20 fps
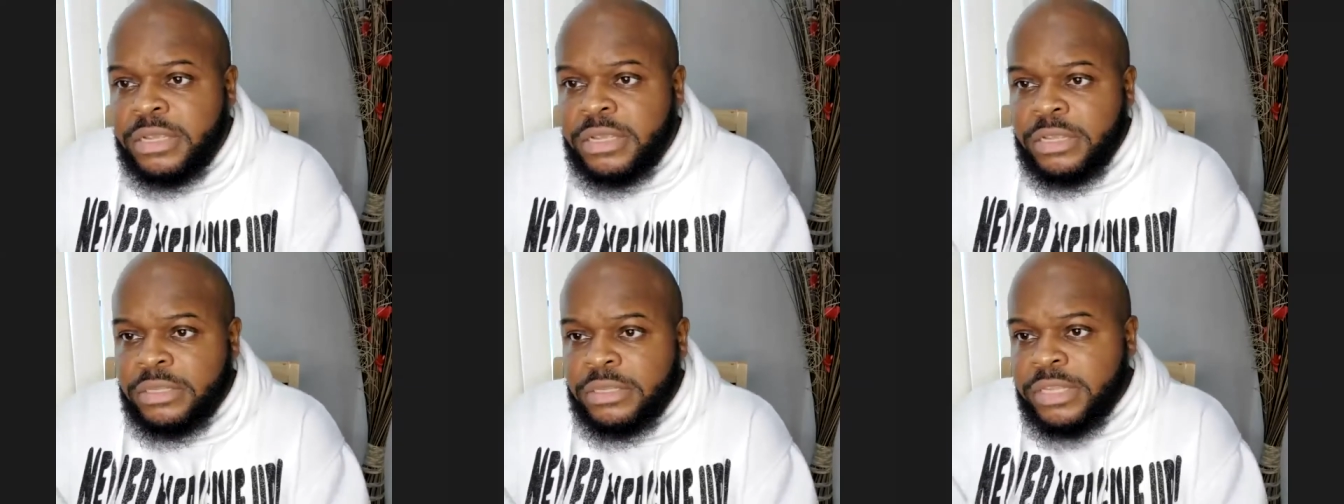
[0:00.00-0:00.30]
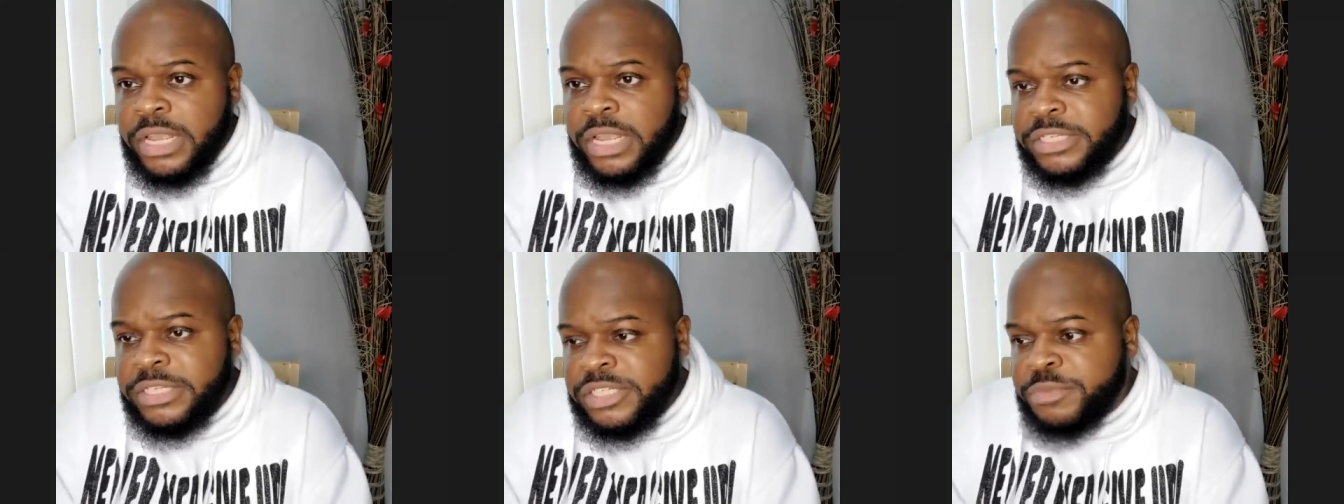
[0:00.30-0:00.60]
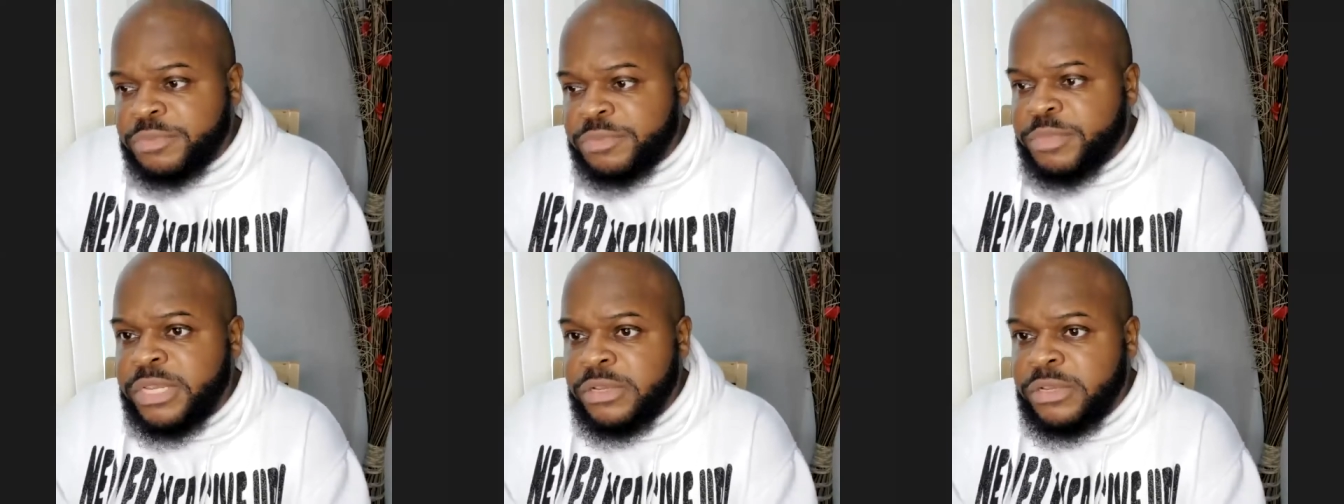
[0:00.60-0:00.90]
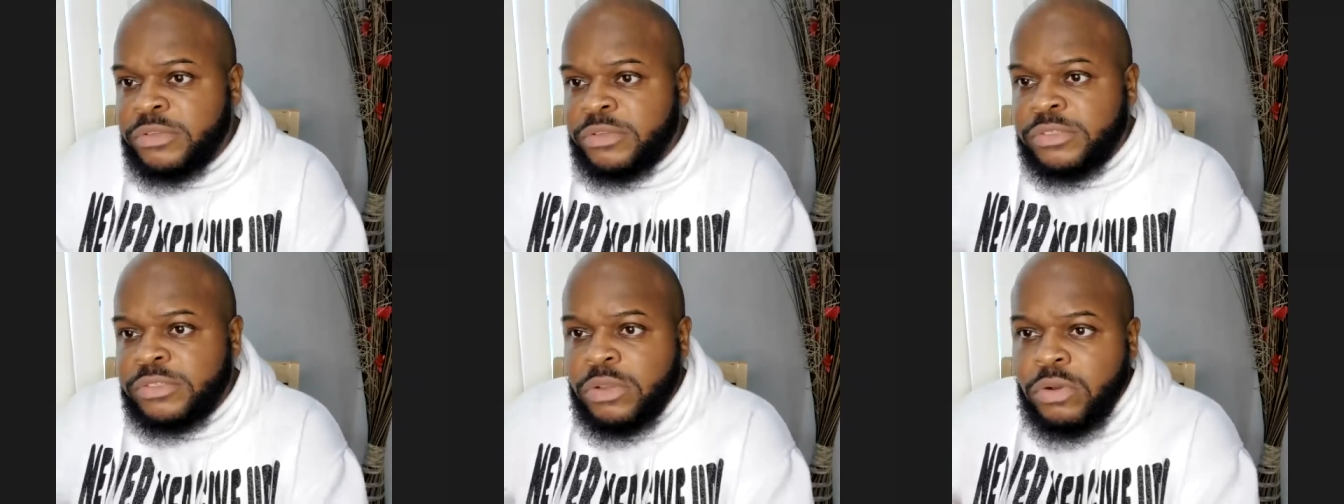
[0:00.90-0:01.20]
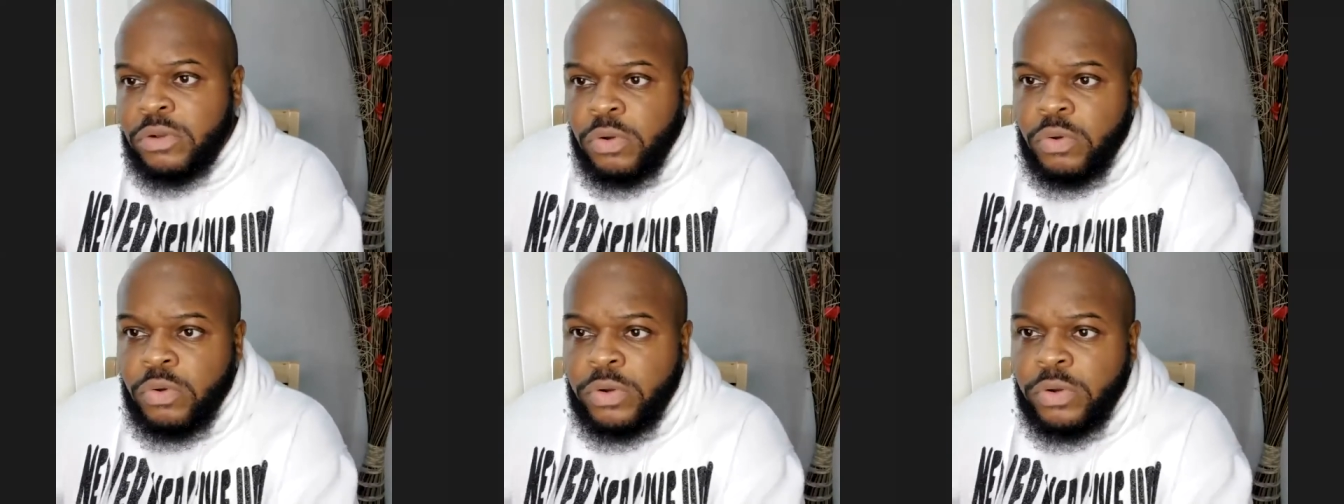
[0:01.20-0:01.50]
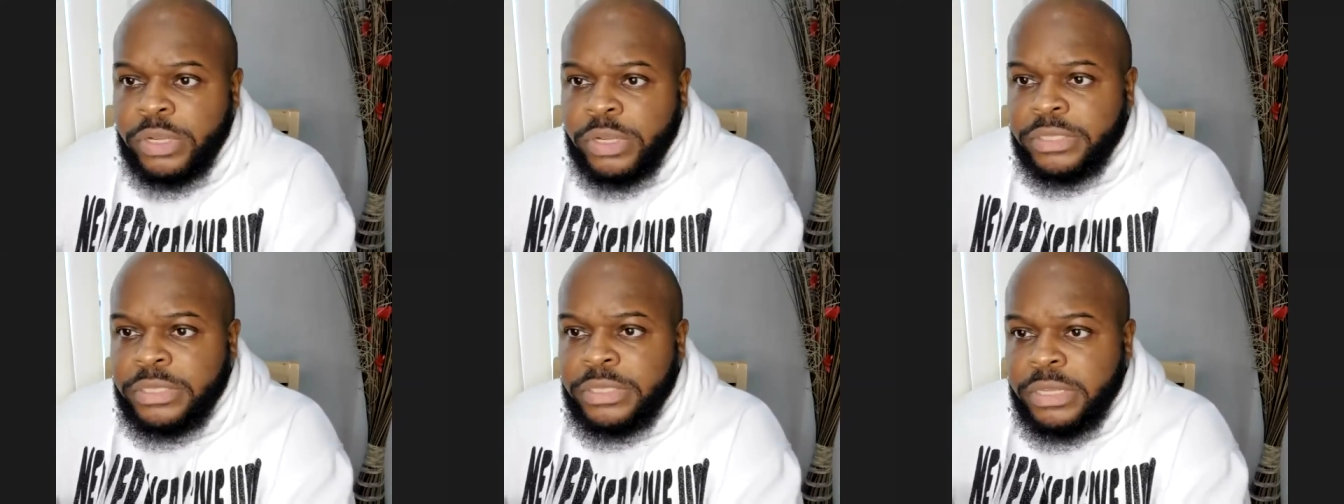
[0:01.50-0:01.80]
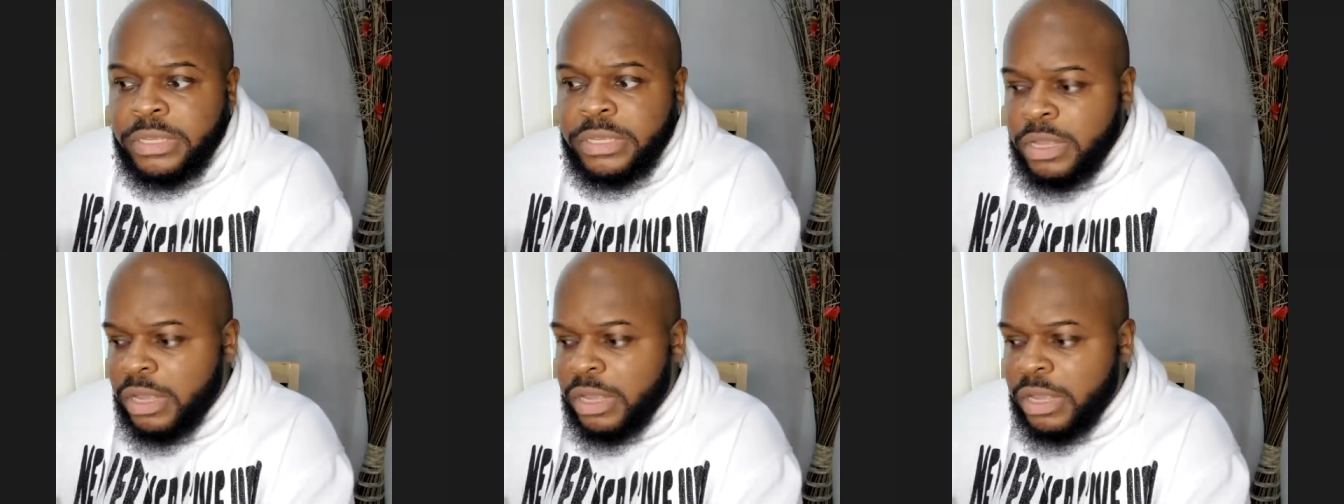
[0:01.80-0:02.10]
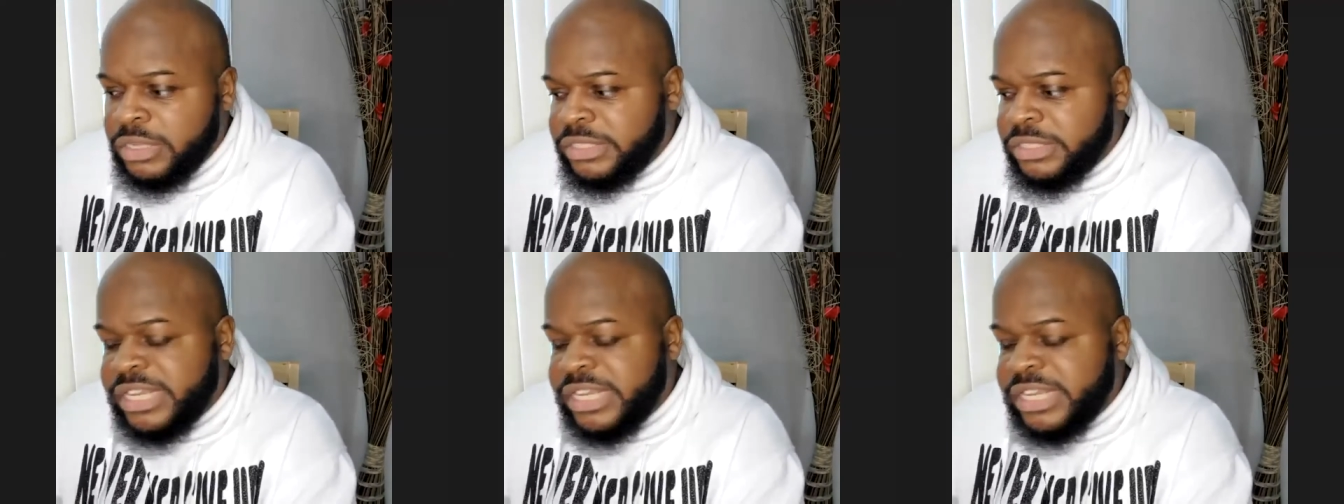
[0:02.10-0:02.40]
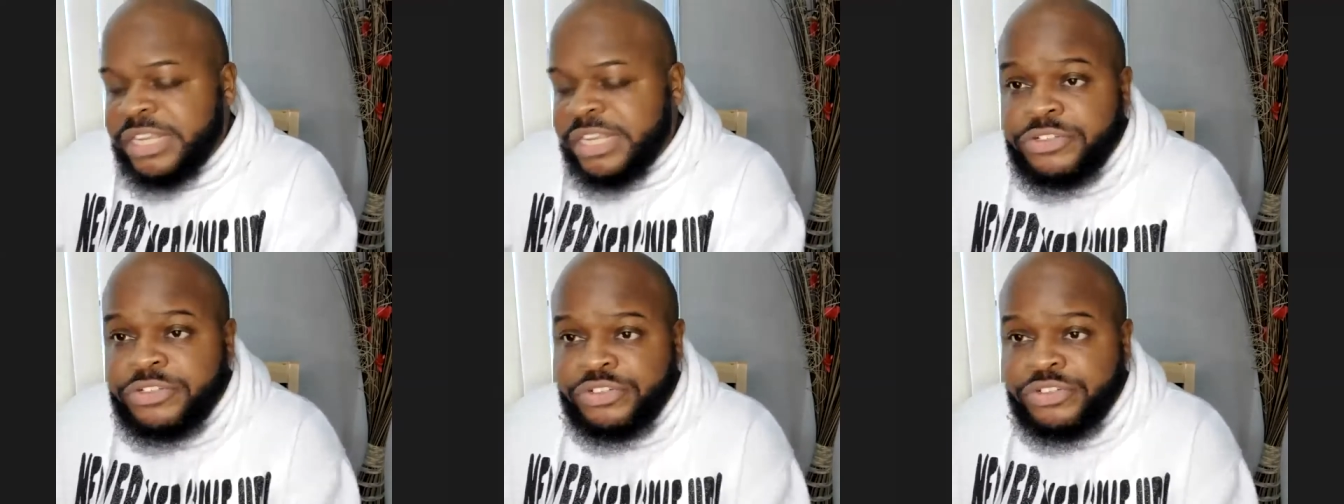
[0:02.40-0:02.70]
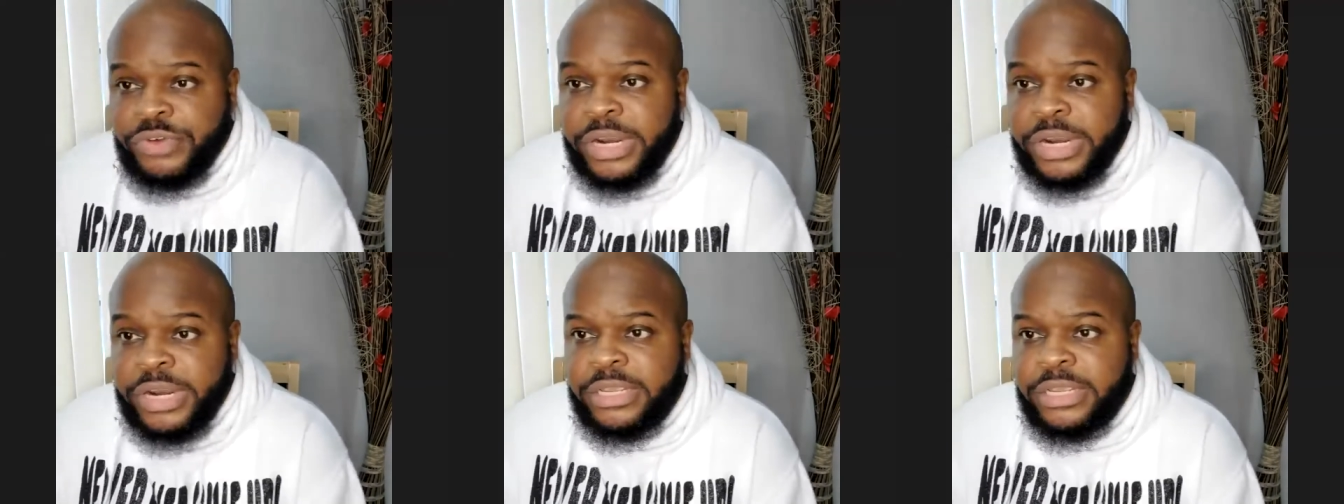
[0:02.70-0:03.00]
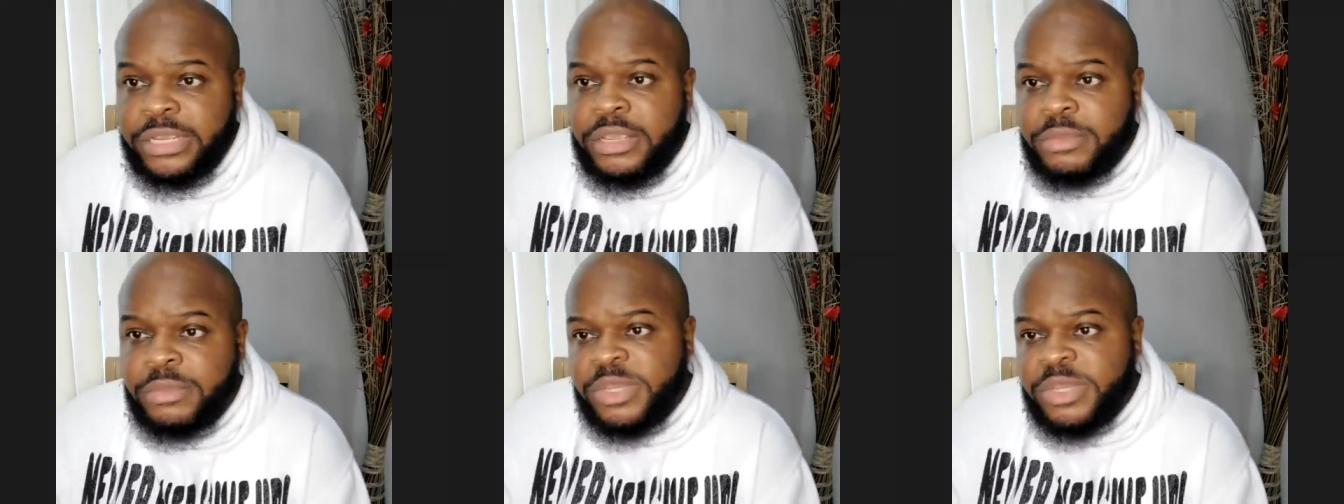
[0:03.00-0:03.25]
lunch meals on a dinner tray